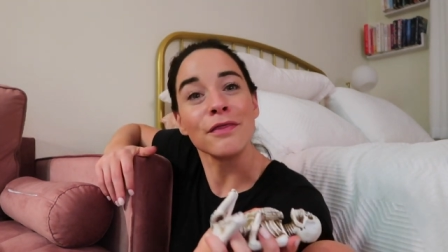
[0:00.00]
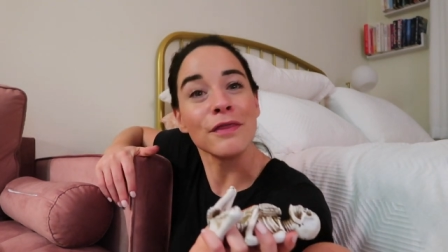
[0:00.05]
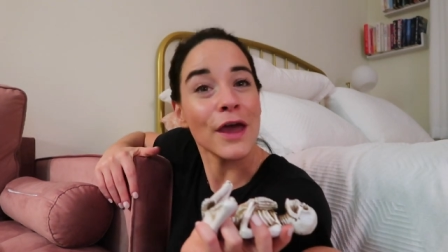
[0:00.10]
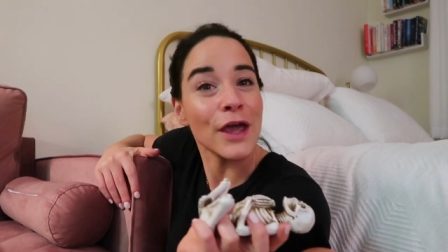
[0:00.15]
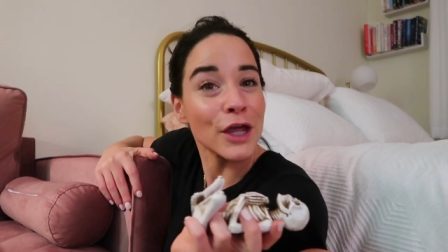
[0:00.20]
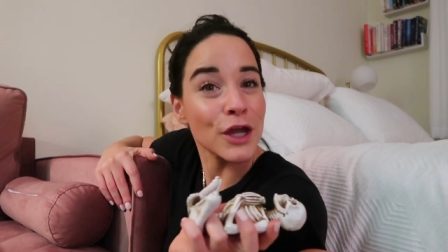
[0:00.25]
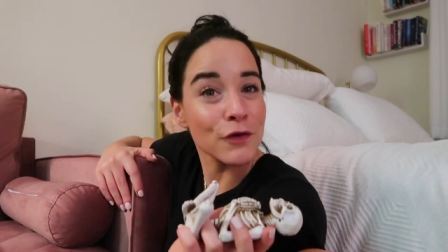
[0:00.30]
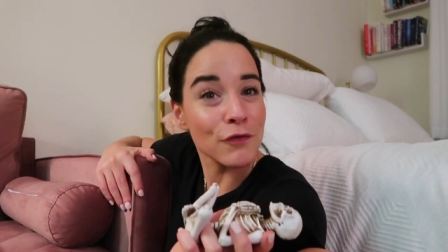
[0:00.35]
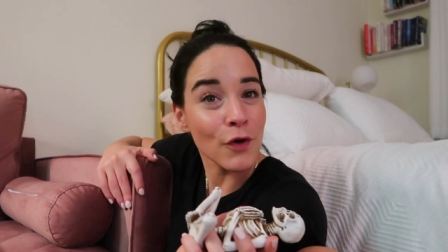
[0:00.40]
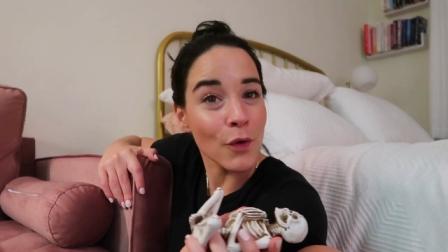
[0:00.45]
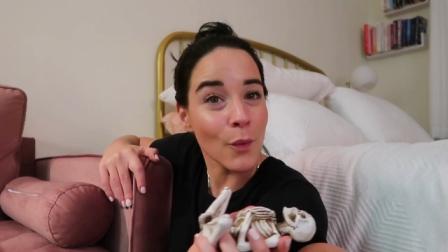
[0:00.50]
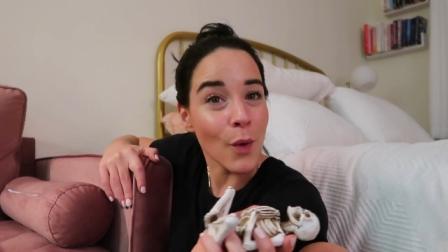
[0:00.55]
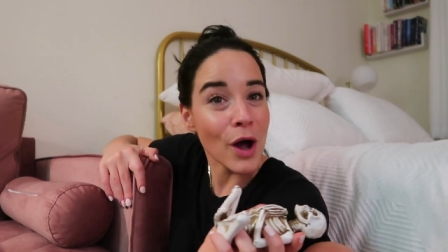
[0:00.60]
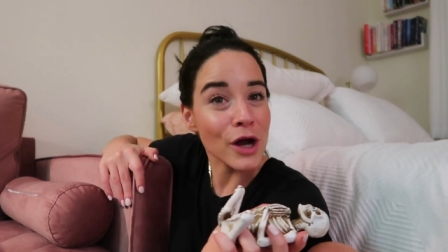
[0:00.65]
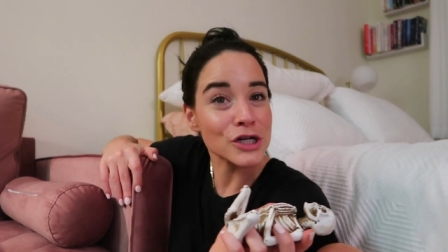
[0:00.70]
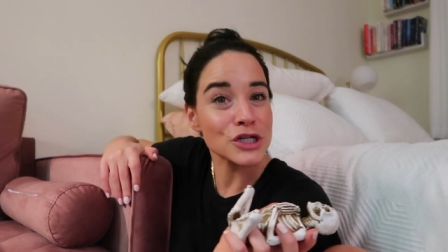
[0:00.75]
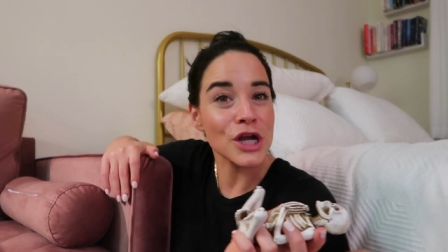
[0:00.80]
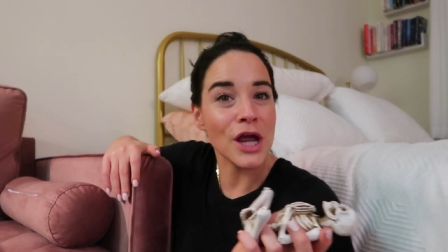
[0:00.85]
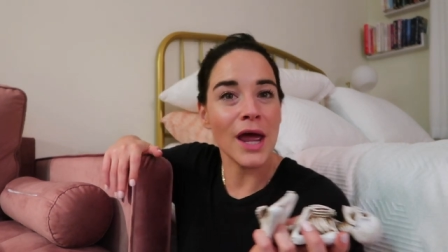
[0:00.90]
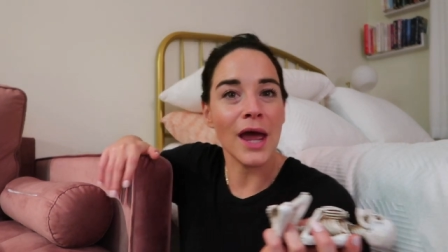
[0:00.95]
thank you for
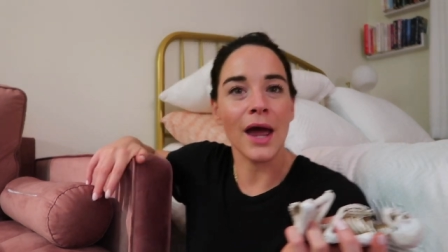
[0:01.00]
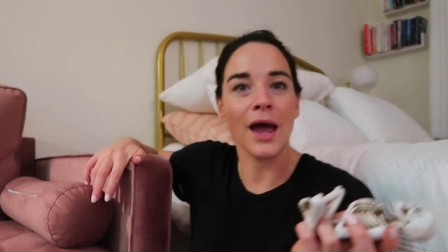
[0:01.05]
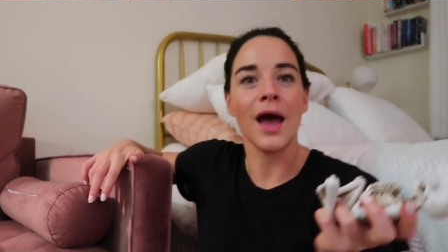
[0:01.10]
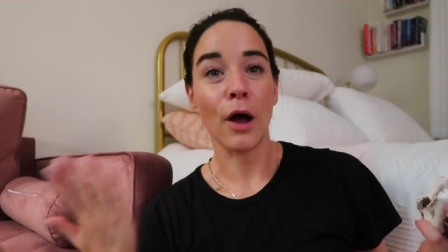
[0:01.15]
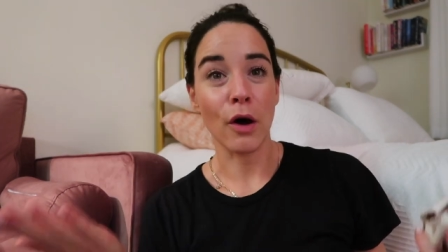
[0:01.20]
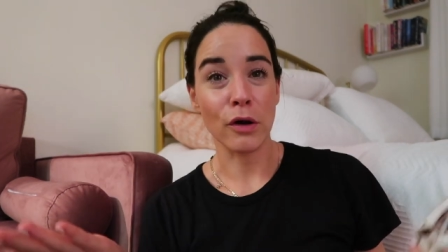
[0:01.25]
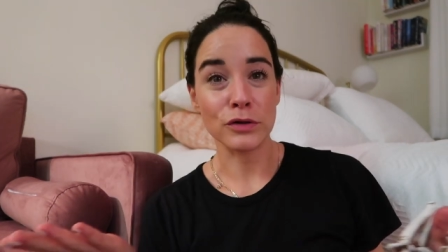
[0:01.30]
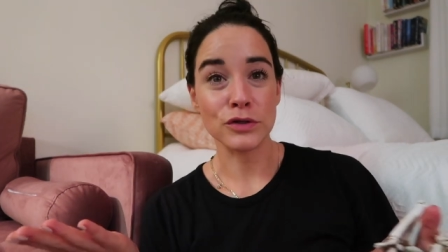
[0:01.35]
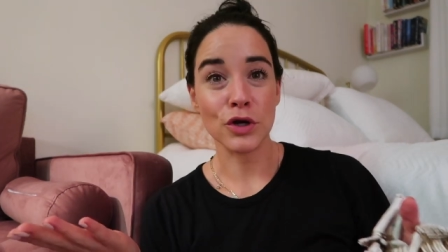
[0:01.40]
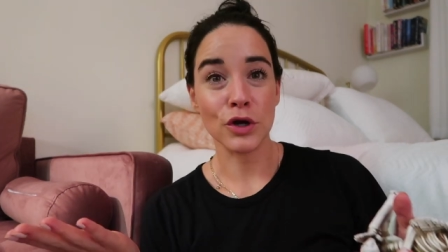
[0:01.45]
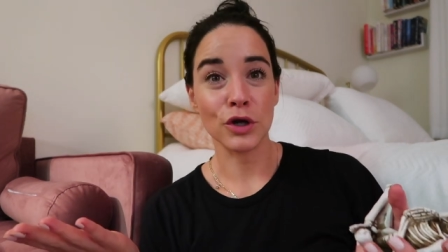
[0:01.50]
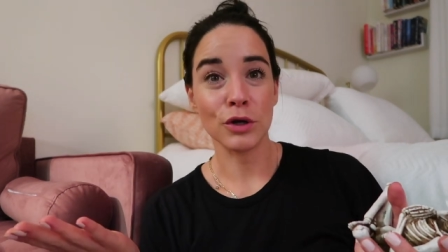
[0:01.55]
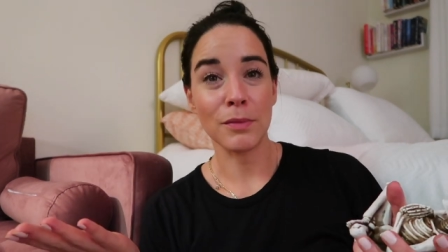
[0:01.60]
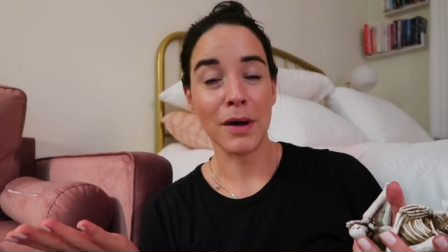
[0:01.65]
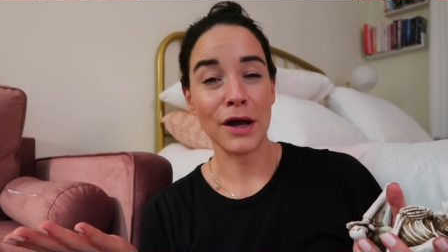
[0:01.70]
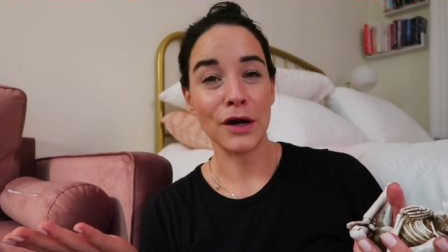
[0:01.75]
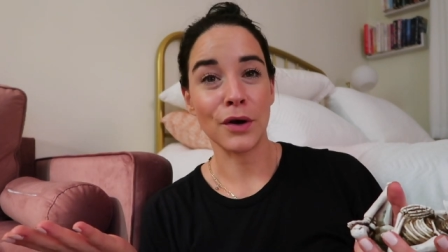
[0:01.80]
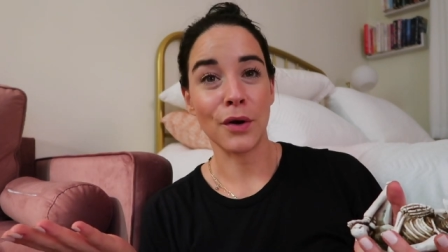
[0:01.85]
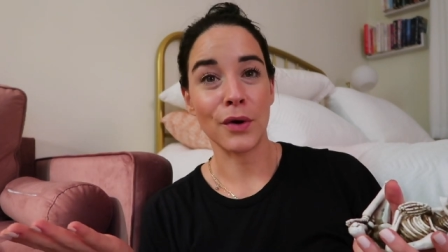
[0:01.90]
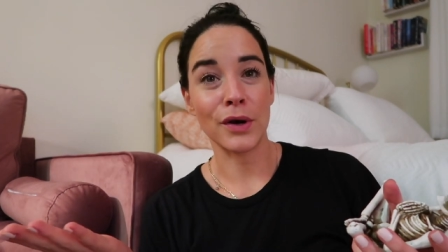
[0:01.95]
watching. Also, you
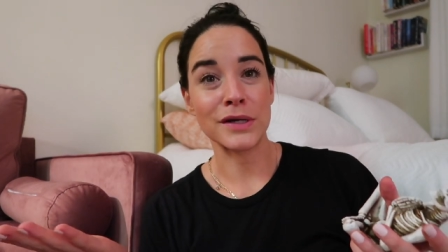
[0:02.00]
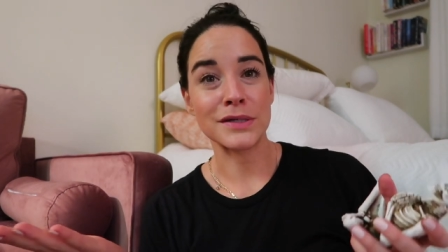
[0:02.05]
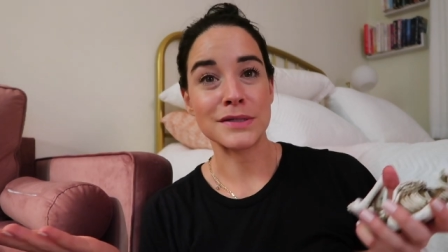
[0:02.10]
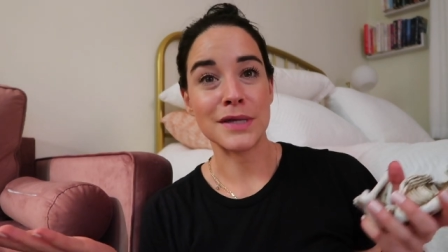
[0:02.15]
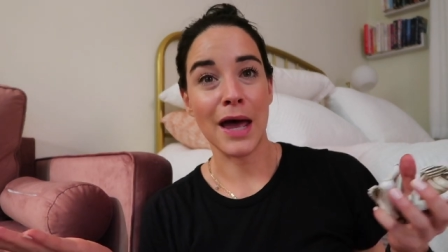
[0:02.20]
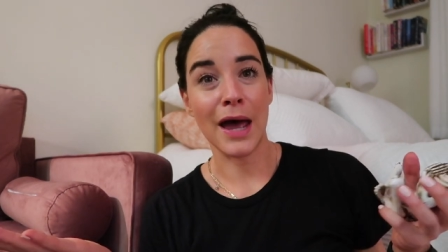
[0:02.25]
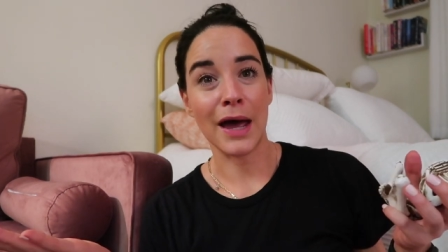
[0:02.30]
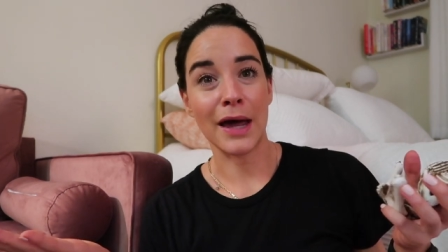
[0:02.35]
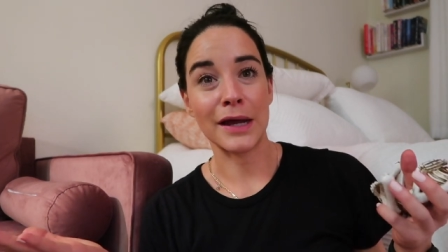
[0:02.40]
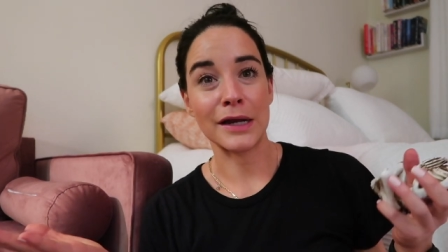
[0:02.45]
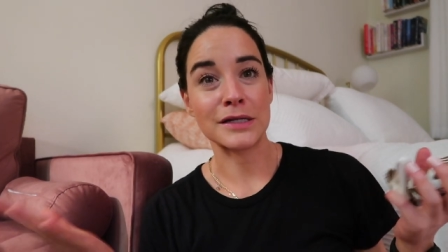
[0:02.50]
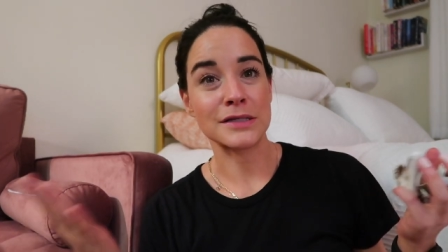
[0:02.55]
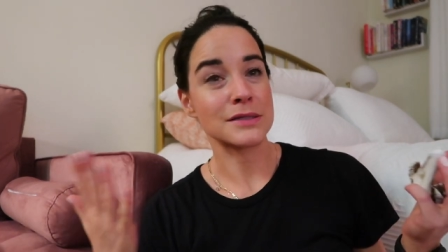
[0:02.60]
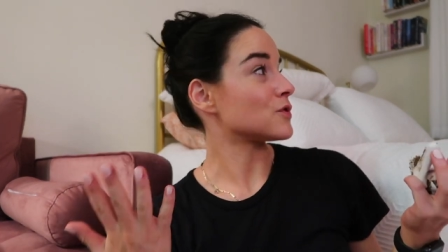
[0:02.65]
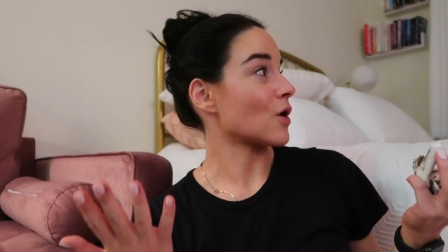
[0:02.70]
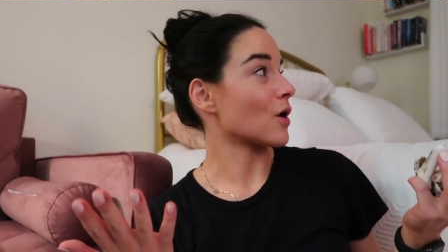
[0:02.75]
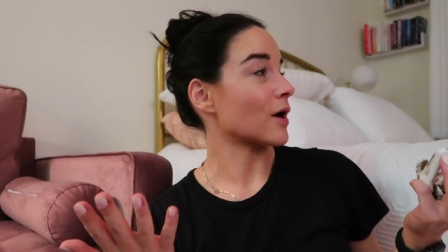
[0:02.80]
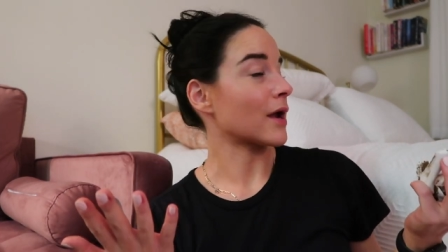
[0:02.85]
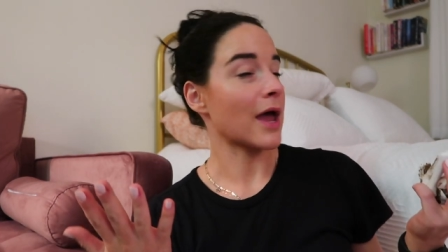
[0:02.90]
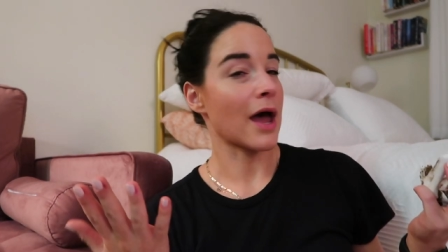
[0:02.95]
might notice that it's
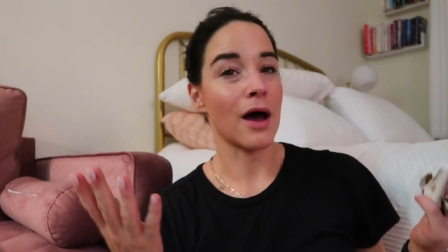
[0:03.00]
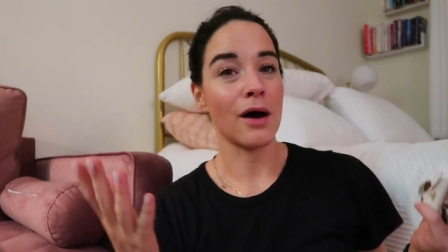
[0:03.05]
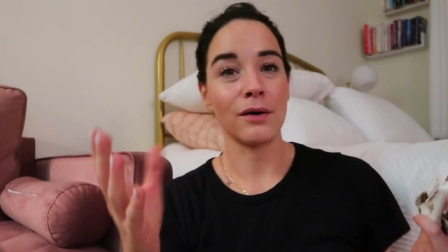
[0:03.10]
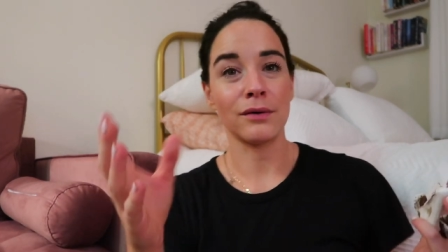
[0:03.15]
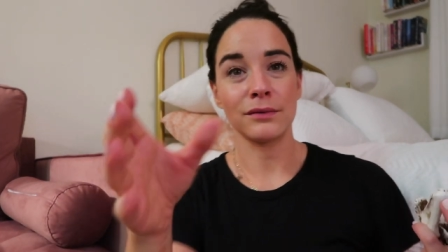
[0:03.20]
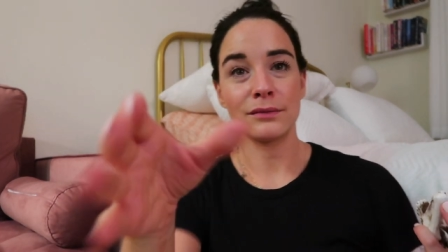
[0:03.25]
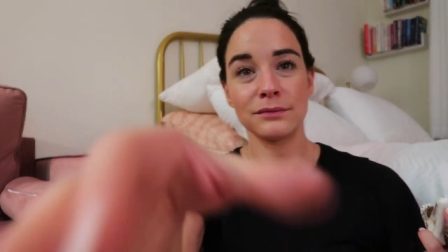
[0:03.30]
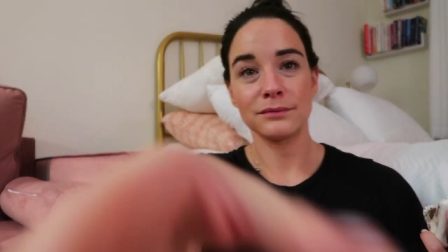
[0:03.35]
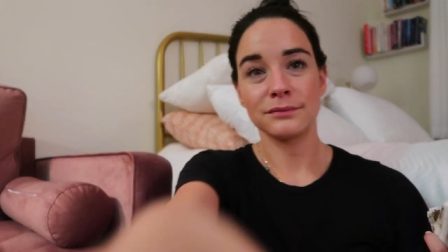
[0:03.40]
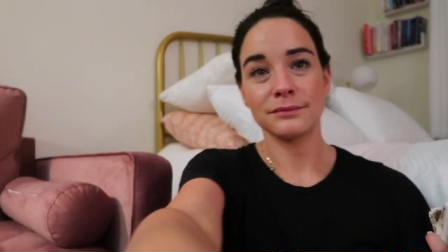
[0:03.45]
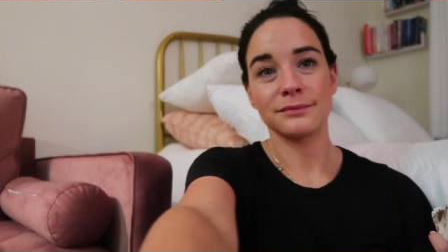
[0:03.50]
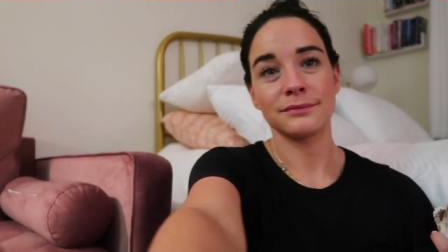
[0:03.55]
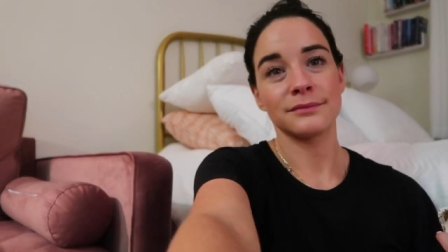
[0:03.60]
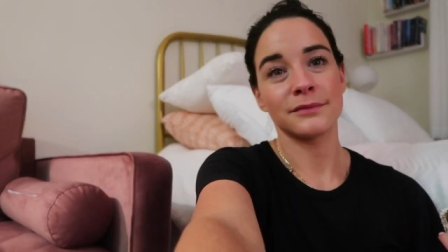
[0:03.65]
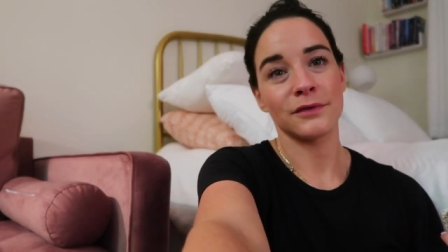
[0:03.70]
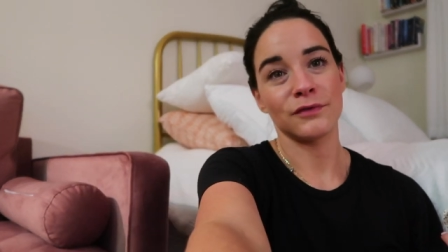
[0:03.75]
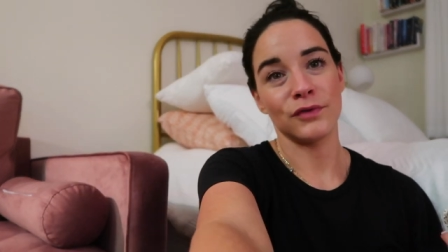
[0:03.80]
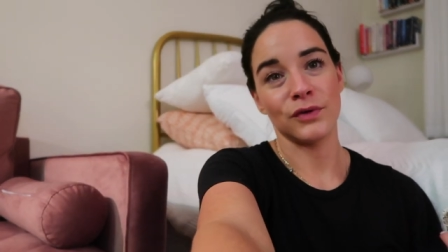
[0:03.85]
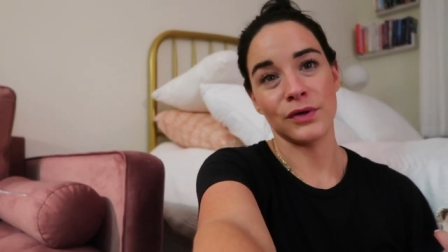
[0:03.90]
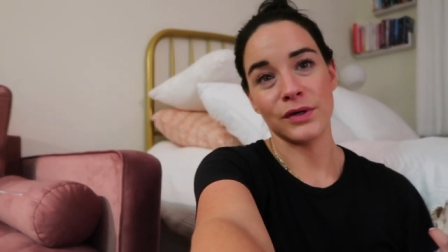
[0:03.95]
dark out
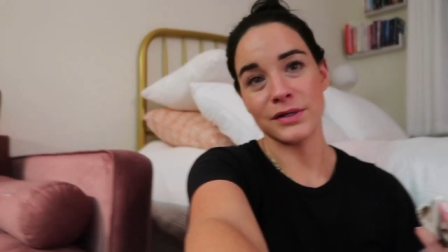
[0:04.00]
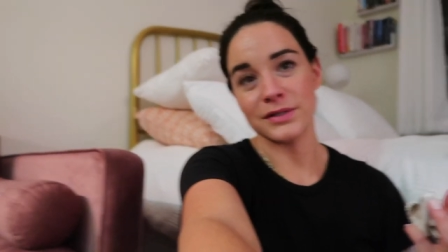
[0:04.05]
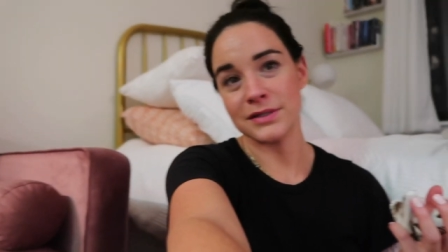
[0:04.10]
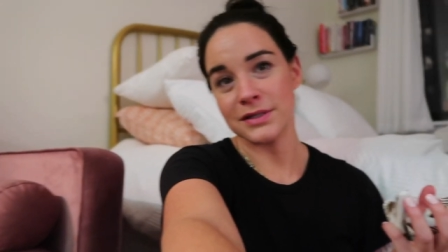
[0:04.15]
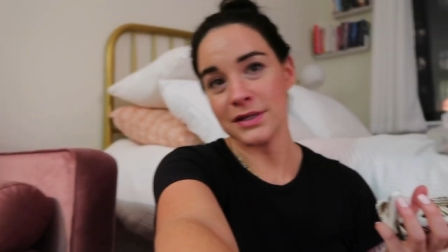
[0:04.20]
can